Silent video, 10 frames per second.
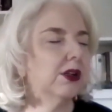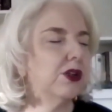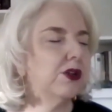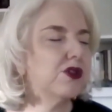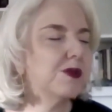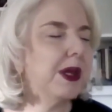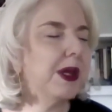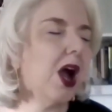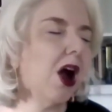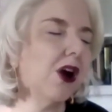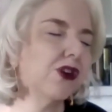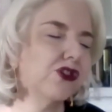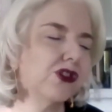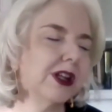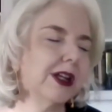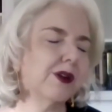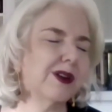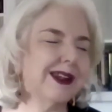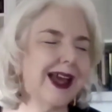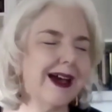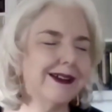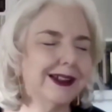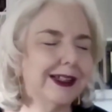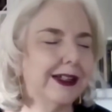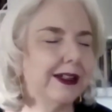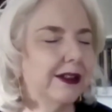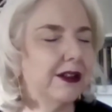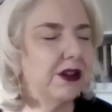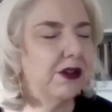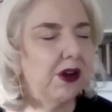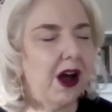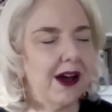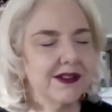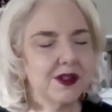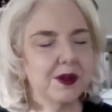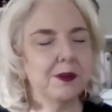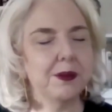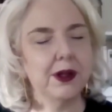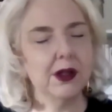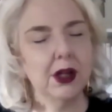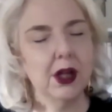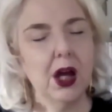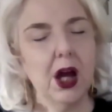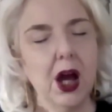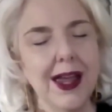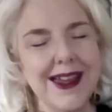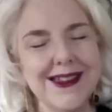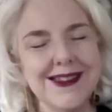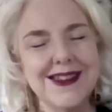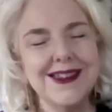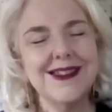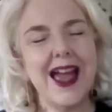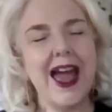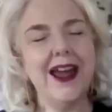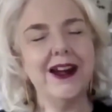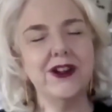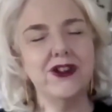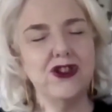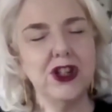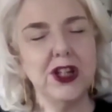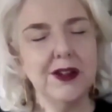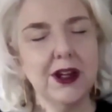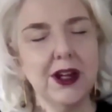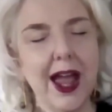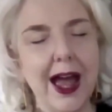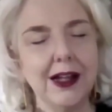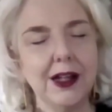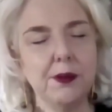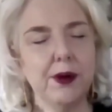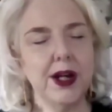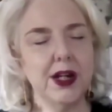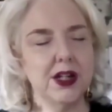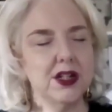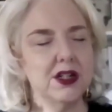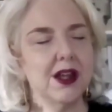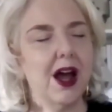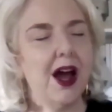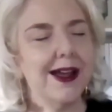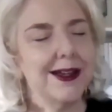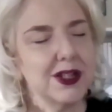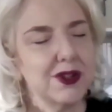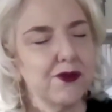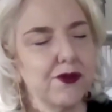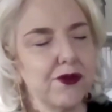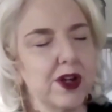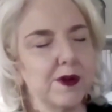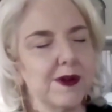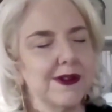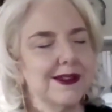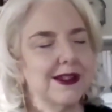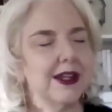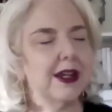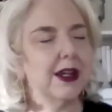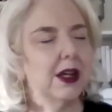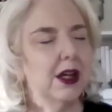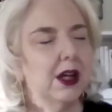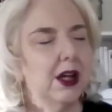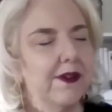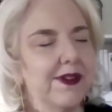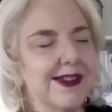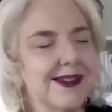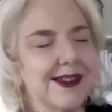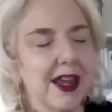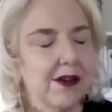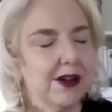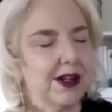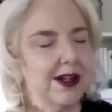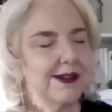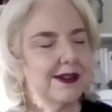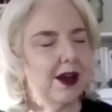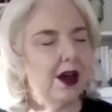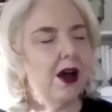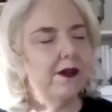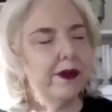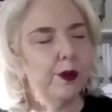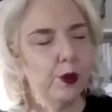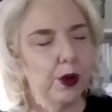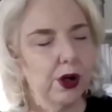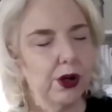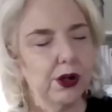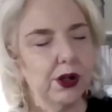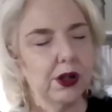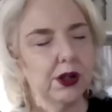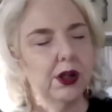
Do you speak harshly or loudly? Do you gossip? Huh? Is this energy calibrated to the highest frequency of the sacredness of the word?